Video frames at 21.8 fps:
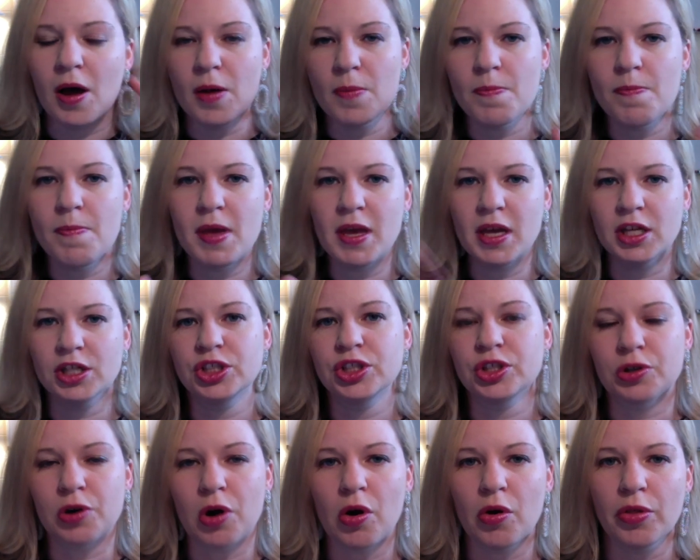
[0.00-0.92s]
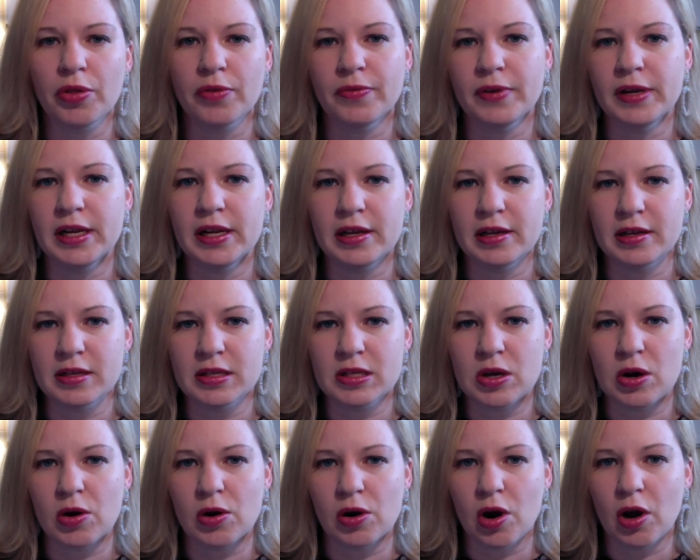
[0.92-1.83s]
making sure all the readings
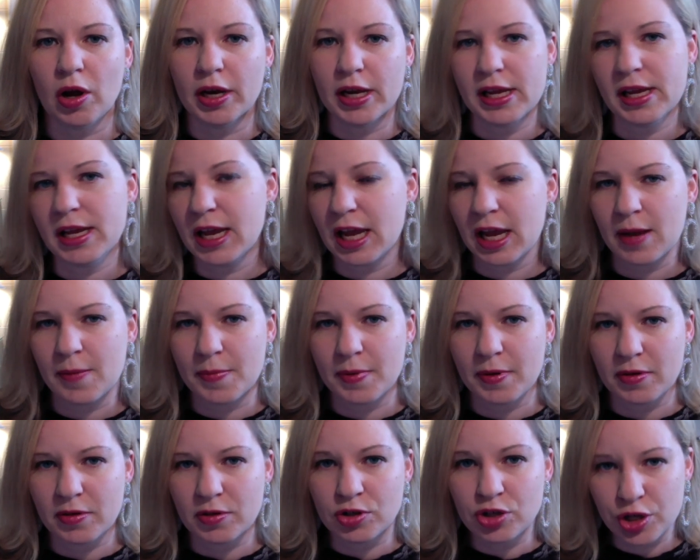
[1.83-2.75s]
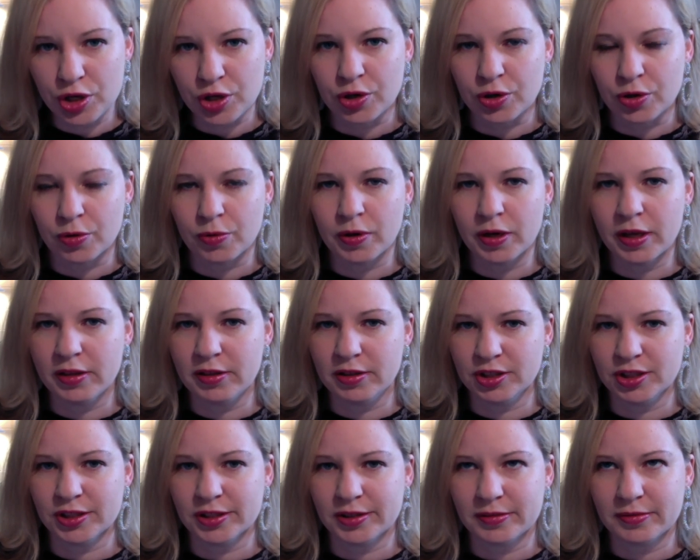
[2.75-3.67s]
are on eCampus too. It's
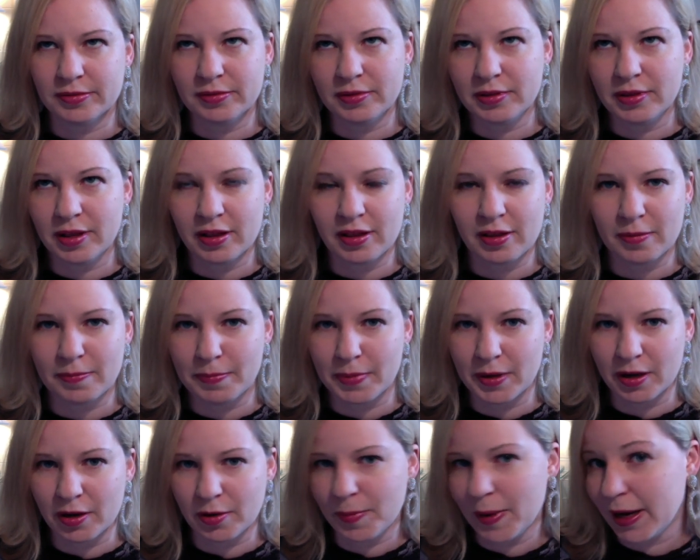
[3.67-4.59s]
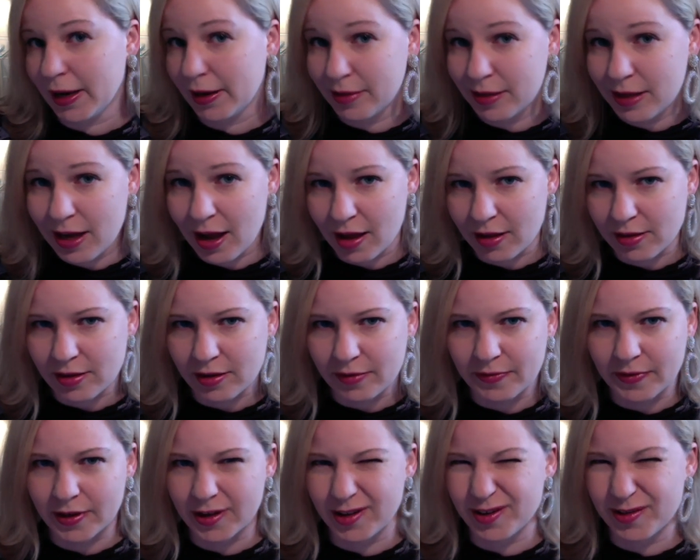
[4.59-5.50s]
just, that's a bigger pain in the ass, I
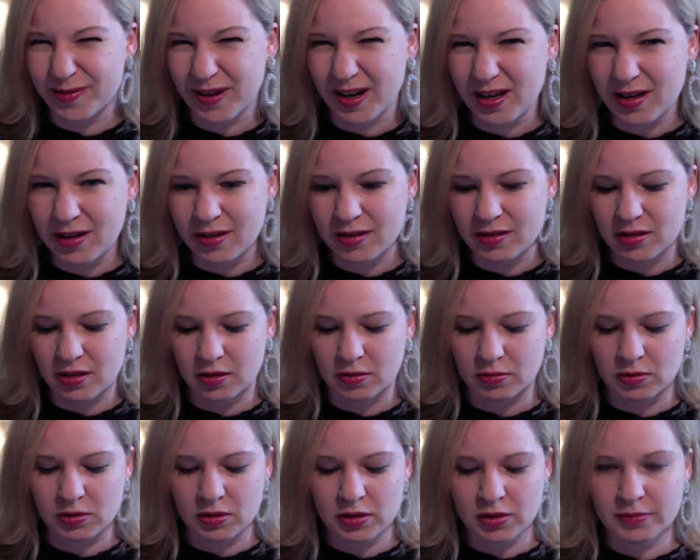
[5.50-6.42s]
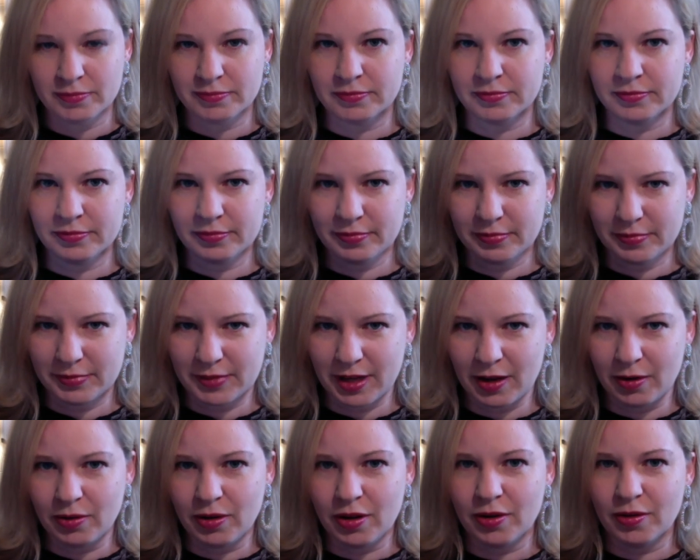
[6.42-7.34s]
figure, right? So
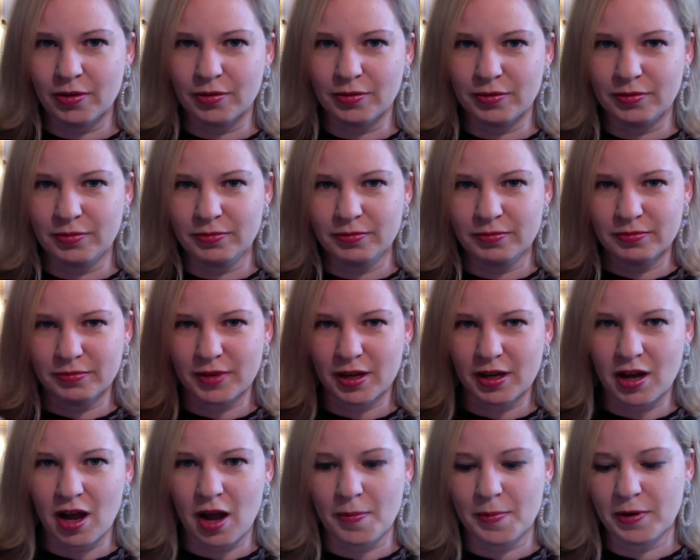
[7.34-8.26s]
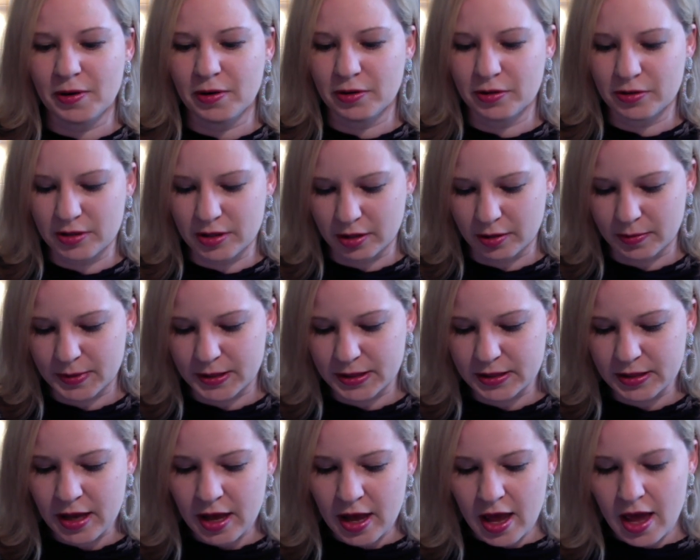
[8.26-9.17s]
download a copy of your syllabus.
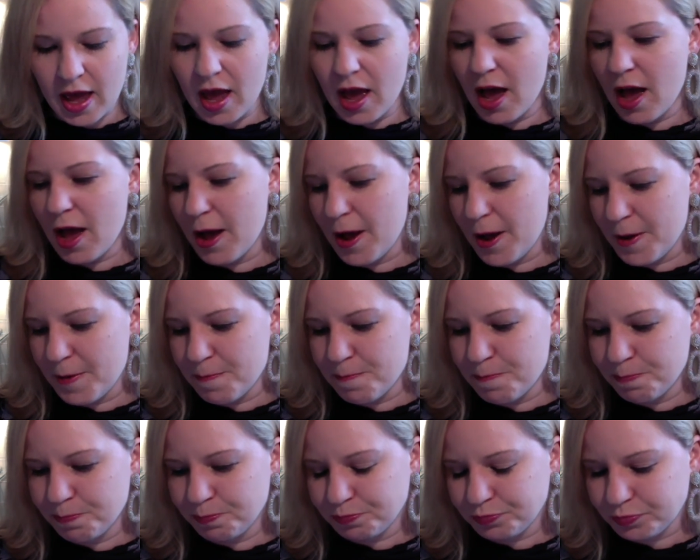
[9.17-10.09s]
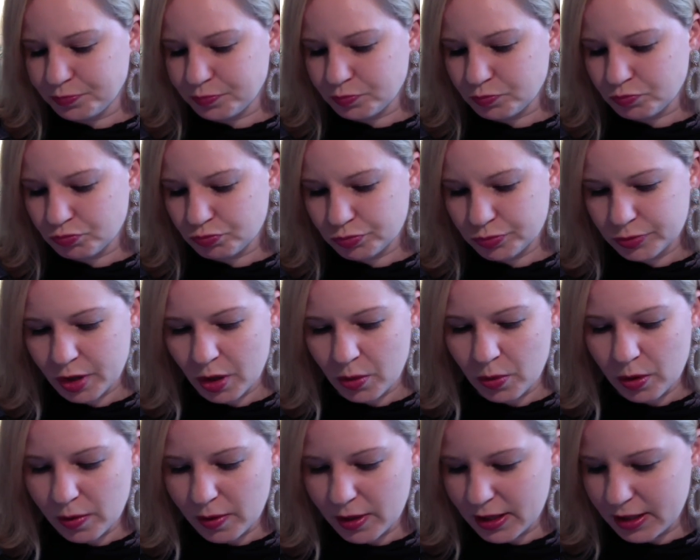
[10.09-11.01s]
What
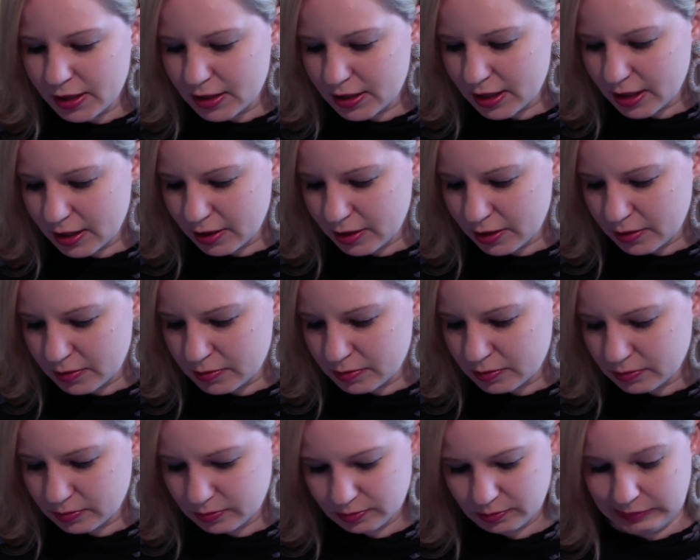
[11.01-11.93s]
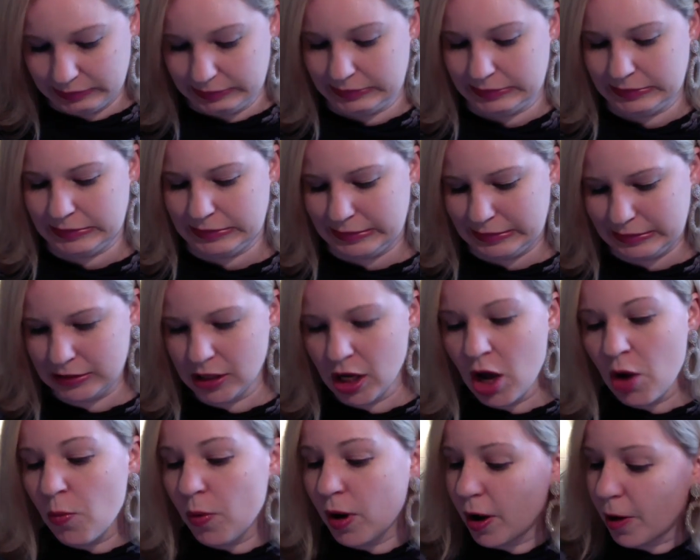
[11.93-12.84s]
do I need to tell you?
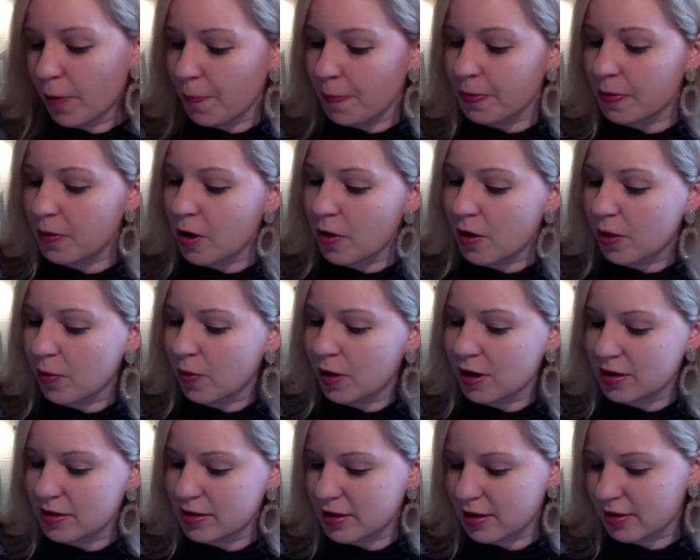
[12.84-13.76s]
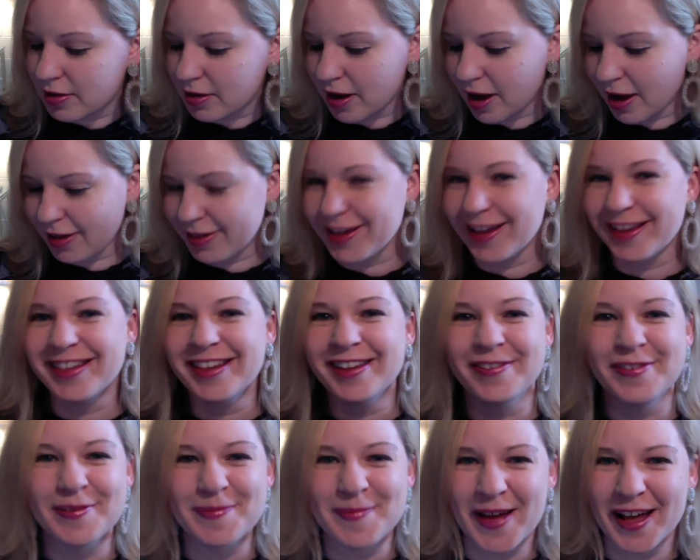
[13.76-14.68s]
Well, okay, what is this class? As if
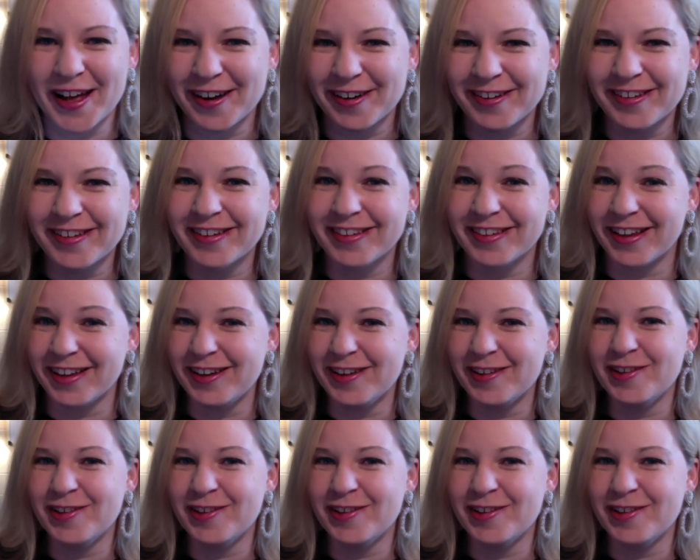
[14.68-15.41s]
it matters, because I know